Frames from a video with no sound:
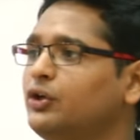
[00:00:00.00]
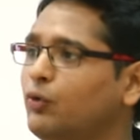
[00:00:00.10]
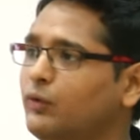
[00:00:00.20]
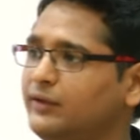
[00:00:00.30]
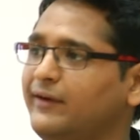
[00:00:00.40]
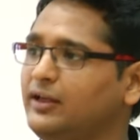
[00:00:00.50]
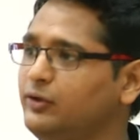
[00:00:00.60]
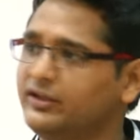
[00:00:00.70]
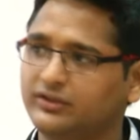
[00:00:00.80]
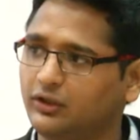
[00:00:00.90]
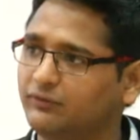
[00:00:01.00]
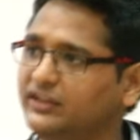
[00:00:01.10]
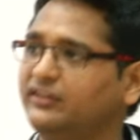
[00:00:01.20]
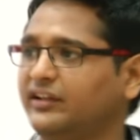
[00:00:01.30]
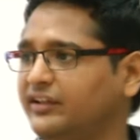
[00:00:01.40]
overvaluation of
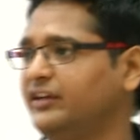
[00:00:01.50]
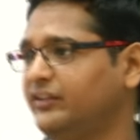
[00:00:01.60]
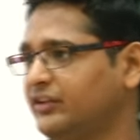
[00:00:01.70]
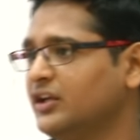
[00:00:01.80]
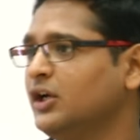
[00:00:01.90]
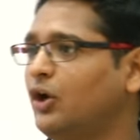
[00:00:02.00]
these assets